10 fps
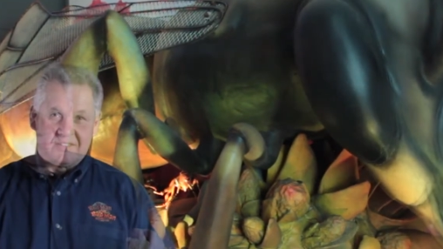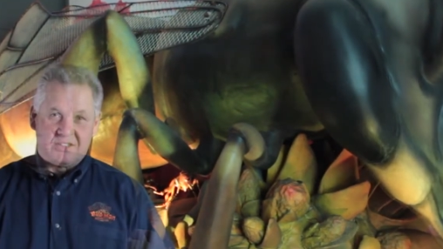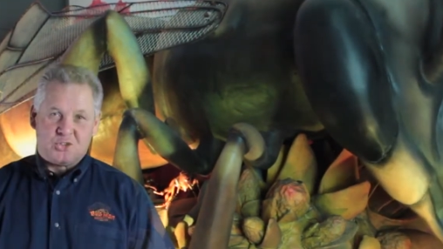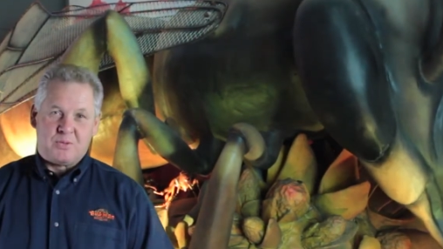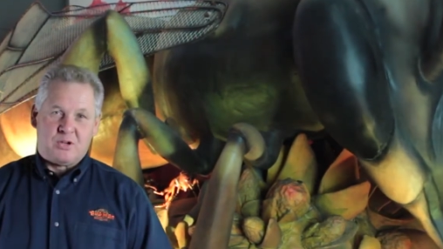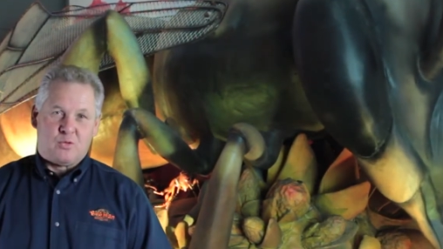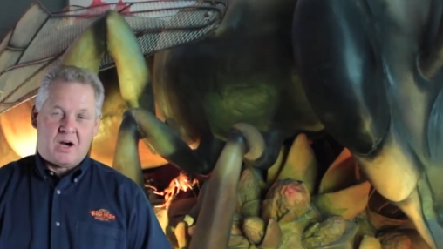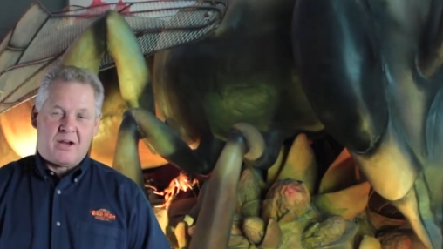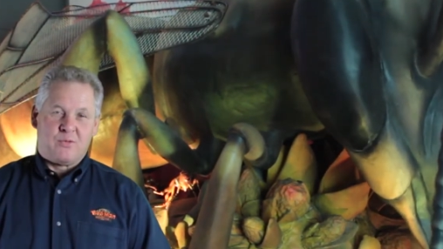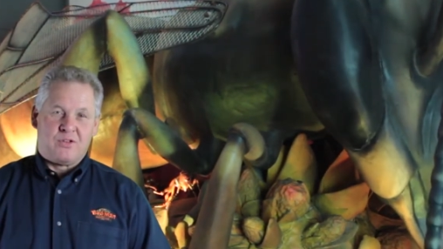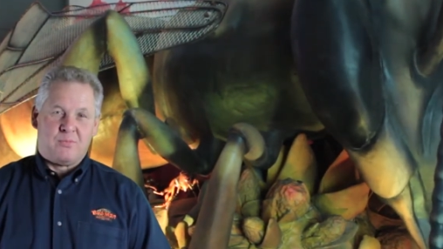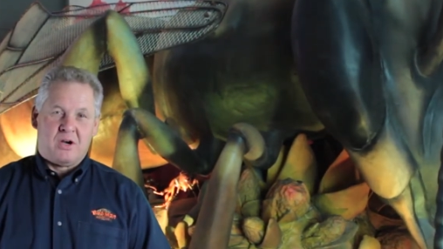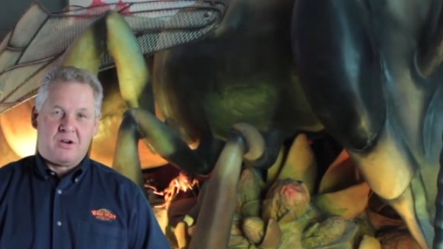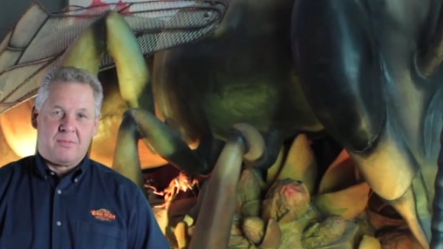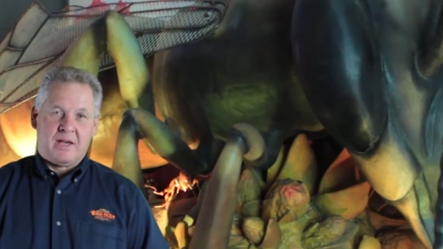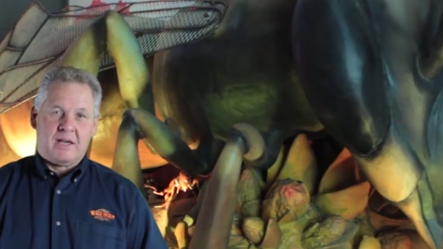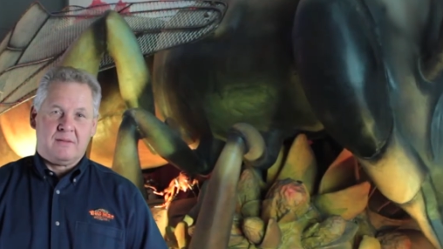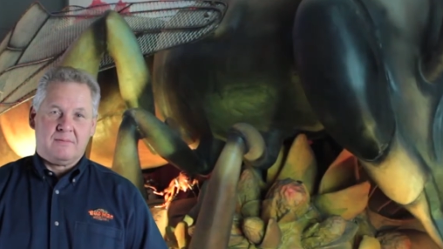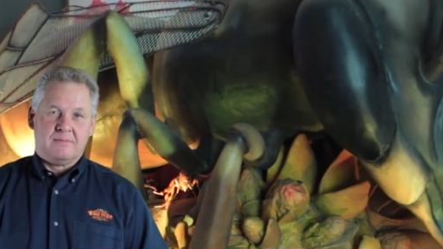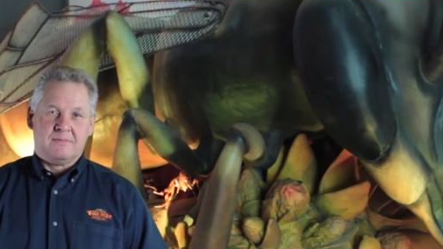This has been Dwight with the Bug
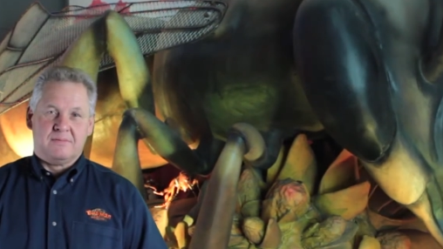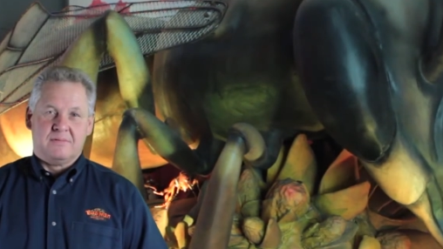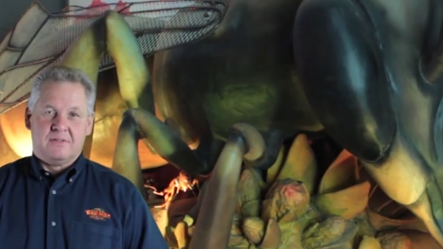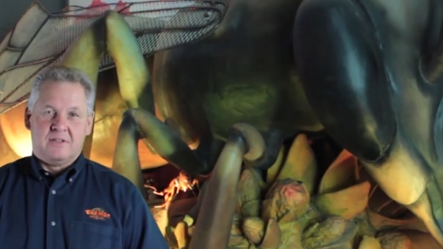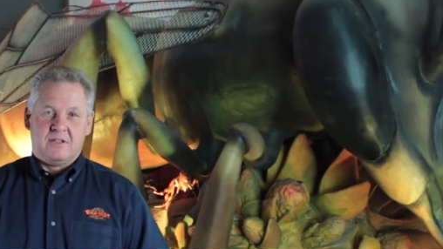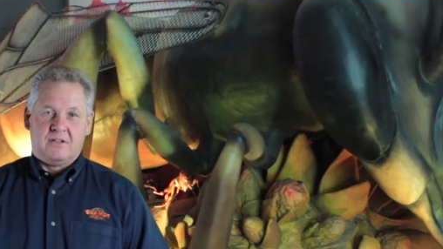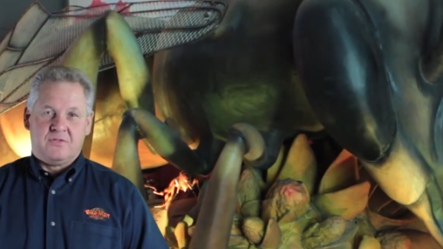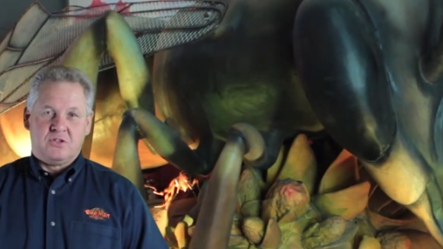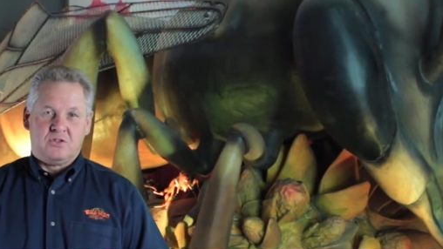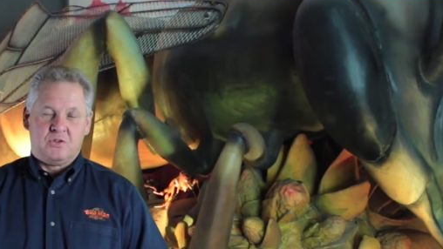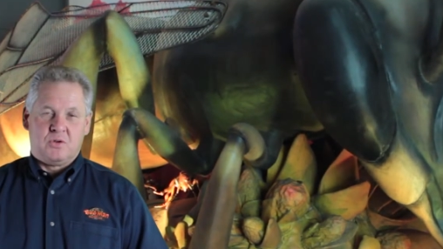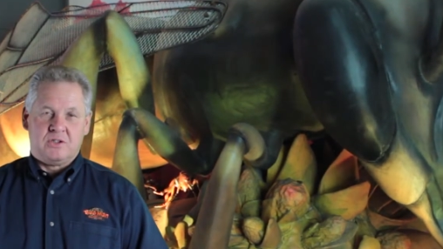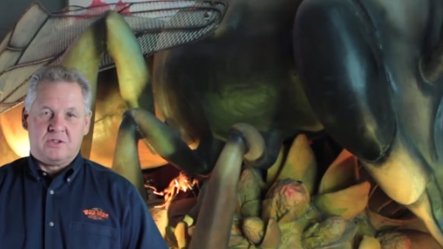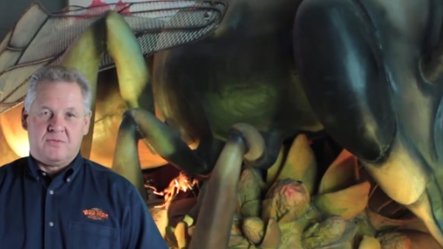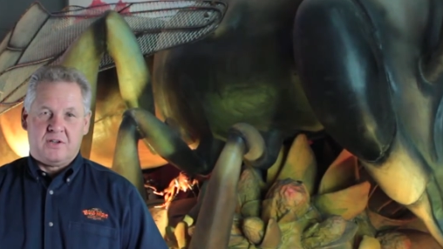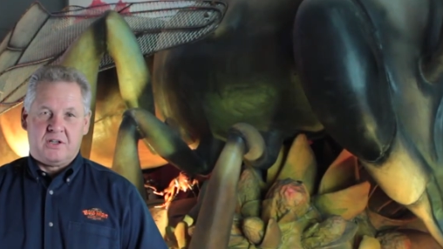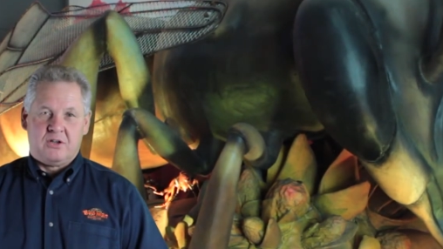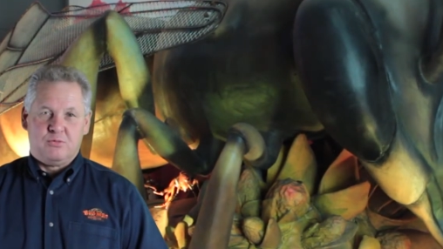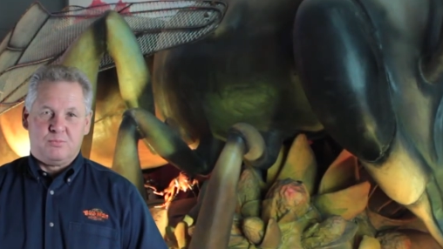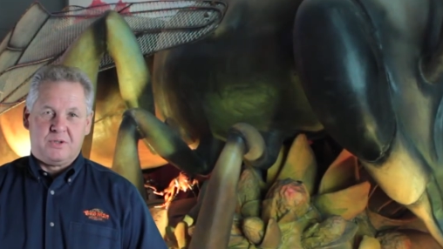Man. If you enjoyed this
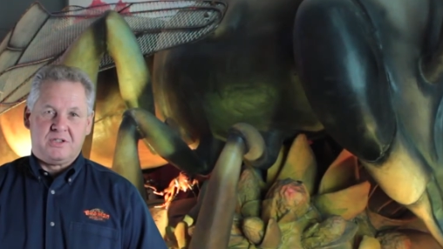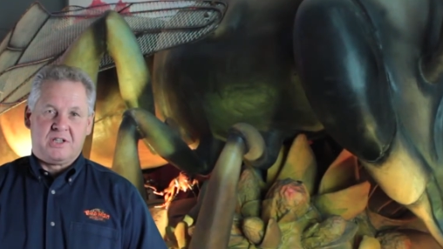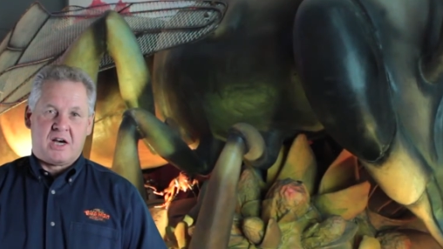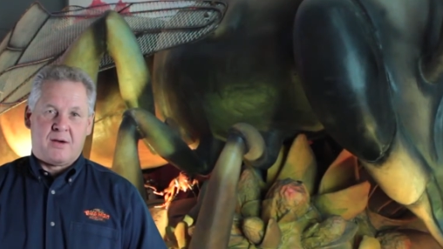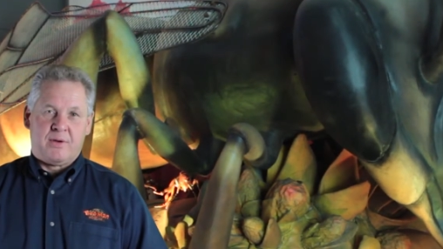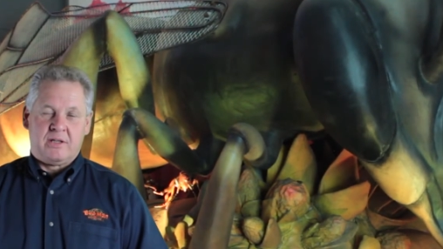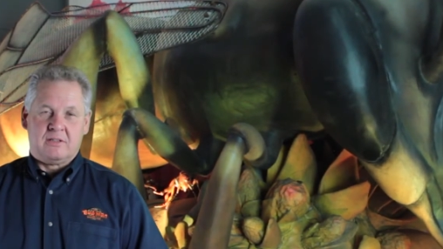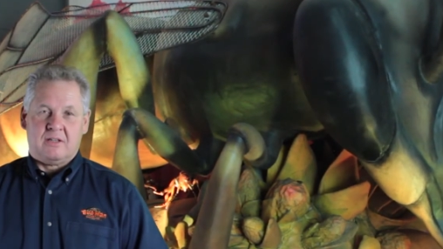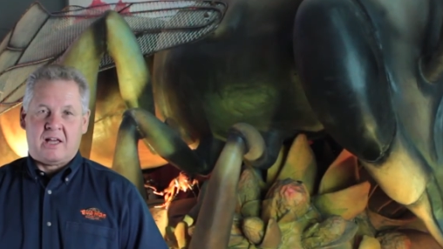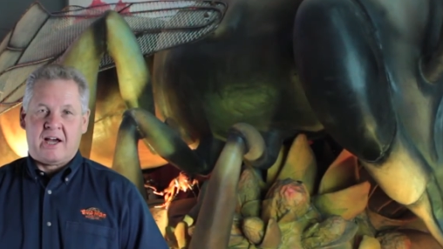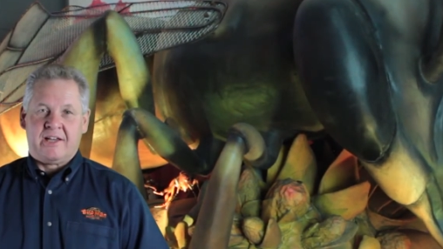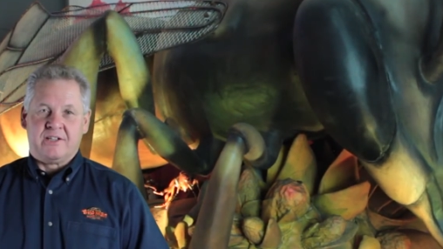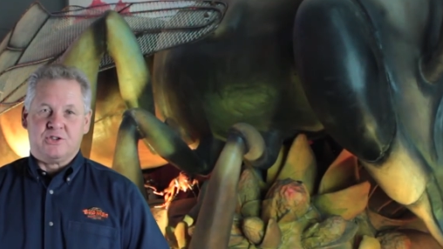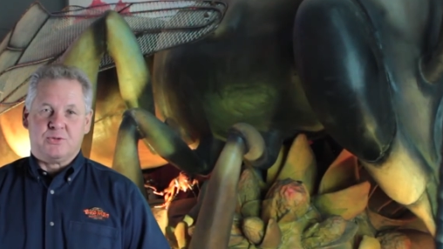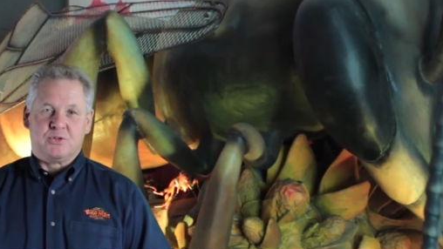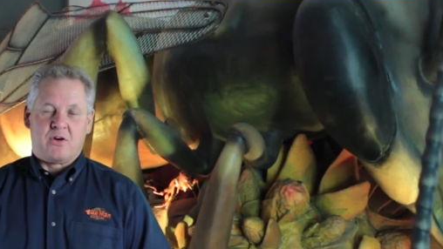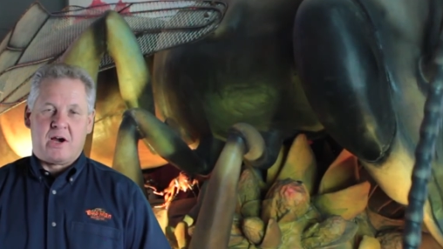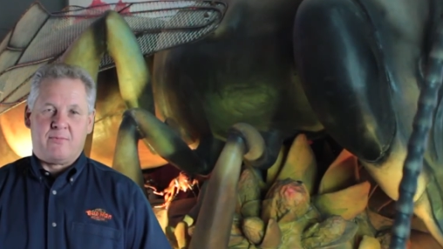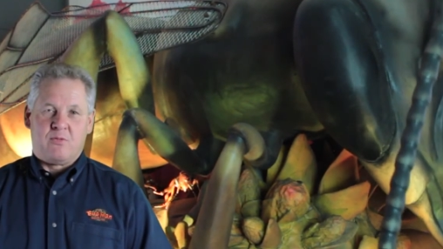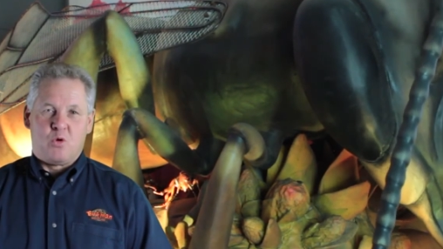video, please comment, like, and
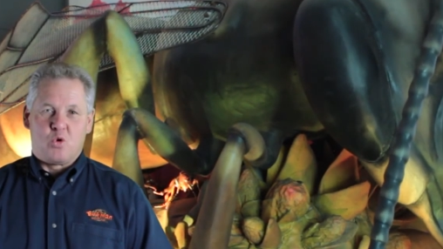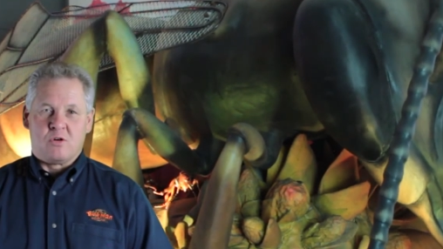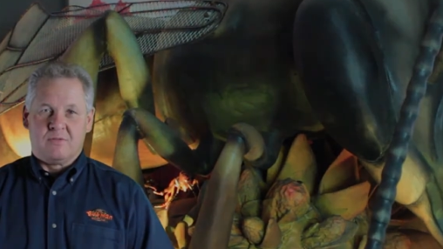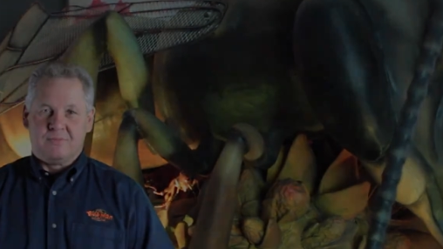subscribe for more.